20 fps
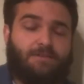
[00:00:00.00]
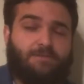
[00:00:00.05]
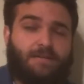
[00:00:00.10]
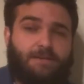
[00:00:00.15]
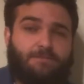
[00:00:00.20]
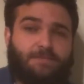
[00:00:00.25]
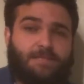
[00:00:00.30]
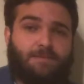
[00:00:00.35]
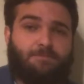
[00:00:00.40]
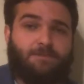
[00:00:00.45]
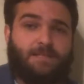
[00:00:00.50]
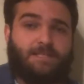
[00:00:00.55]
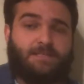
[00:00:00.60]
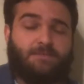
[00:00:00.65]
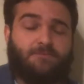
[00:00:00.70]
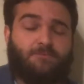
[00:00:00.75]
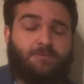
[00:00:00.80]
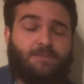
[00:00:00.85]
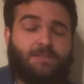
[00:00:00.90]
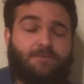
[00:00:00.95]
wraps up
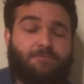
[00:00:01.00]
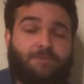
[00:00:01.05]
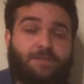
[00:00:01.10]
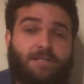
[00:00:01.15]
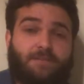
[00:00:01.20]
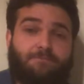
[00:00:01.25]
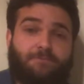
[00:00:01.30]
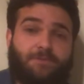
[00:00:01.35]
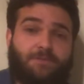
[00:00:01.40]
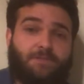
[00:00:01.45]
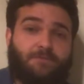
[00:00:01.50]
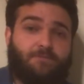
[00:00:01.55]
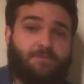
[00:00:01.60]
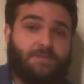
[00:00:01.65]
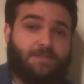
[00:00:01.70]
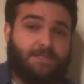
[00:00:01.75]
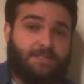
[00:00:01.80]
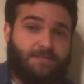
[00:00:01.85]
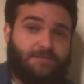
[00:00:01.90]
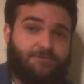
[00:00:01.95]
lesson 1 on reading music for
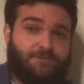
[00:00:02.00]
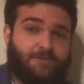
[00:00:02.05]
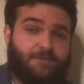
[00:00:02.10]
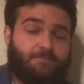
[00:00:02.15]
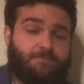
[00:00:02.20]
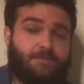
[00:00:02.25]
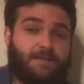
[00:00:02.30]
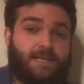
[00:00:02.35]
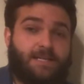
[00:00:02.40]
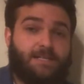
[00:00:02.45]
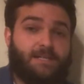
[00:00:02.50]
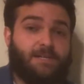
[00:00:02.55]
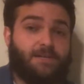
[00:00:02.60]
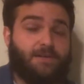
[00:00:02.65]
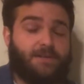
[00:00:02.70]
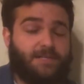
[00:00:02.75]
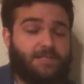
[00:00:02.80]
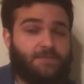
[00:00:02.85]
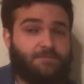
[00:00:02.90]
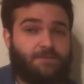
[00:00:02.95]
snare drum, and in our
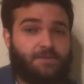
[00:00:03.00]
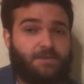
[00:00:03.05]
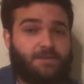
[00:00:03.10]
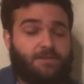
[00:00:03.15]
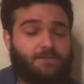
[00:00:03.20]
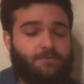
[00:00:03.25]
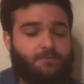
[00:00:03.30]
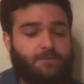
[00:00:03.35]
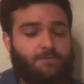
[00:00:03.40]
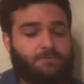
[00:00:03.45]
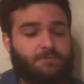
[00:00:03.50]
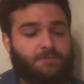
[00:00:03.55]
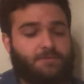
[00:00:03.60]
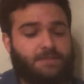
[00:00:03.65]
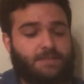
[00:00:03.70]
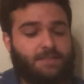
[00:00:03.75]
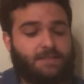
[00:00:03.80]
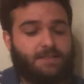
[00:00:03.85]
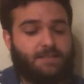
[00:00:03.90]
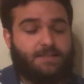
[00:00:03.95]
next video we will
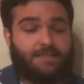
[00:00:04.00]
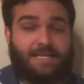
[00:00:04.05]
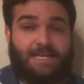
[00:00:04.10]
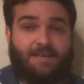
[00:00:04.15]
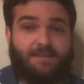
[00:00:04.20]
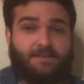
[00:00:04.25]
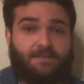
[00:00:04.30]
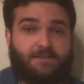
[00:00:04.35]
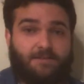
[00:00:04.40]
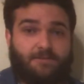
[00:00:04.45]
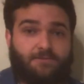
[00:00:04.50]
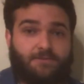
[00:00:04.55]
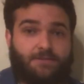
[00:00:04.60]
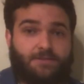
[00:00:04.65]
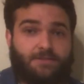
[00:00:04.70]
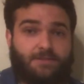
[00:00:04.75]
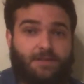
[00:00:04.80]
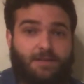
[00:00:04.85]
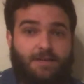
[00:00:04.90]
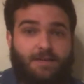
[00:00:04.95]
discuss eighth
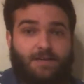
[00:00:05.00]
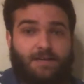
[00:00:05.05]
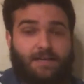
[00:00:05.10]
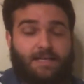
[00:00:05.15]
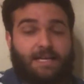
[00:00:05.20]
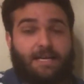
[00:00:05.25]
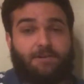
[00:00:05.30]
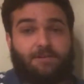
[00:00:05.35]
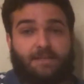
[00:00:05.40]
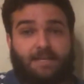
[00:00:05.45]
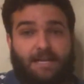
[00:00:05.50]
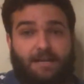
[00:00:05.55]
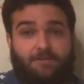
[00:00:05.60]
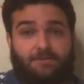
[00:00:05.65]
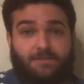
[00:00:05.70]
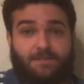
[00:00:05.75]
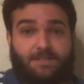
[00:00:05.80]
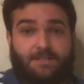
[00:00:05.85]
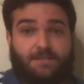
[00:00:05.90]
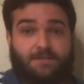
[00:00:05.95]
notes and how to count
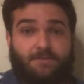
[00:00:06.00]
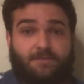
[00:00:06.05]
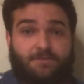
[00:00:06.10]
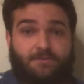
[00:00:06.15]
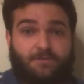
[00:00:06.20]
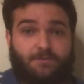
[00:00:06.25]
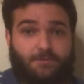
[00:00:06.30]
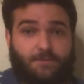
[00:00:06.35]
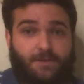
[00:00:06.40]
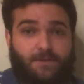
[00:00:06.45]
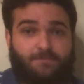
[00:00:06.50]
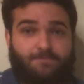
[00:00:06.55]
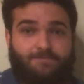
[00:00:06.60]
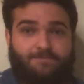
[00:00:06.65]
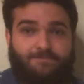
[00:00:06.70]
and stick those as well.